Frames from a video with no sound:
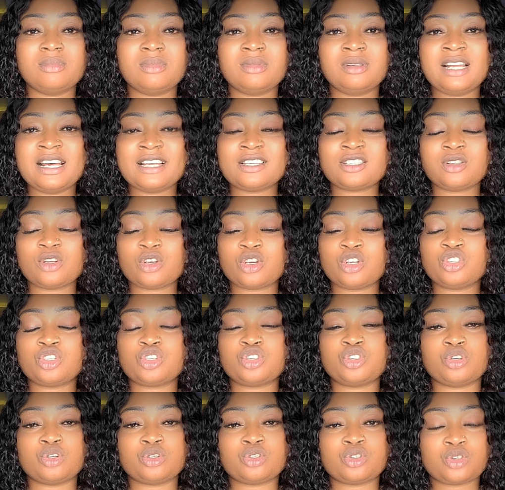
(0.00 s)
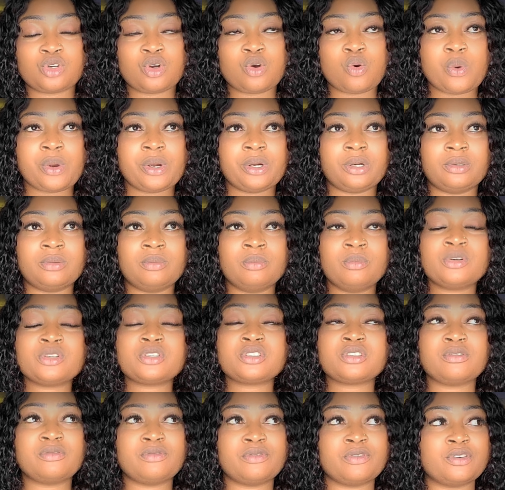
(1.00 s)
let's look into your towel.
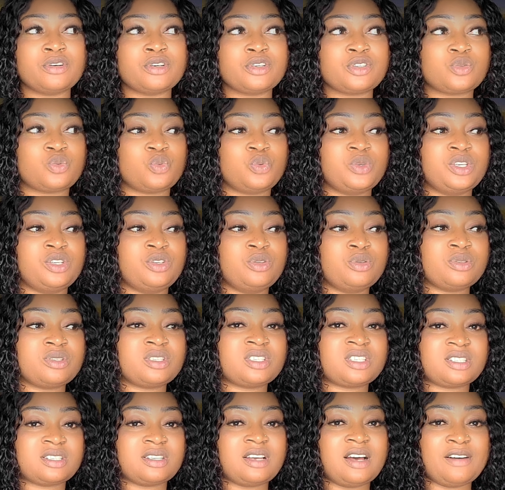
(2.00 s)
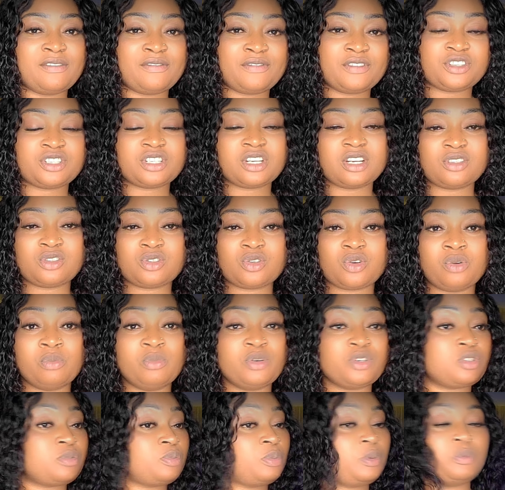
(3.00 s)
Most of us, we use a facial towel.
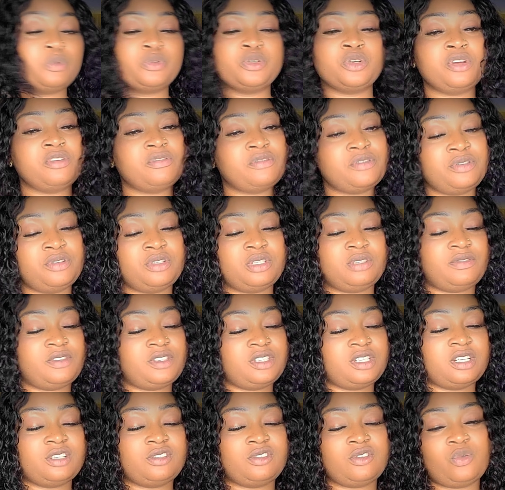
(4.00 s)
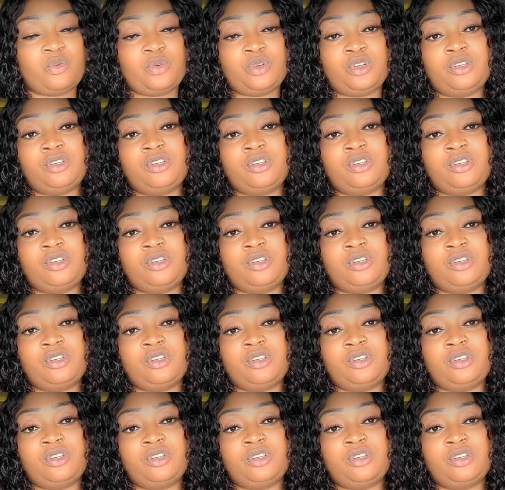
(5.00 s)
Most people don't even use facial towel.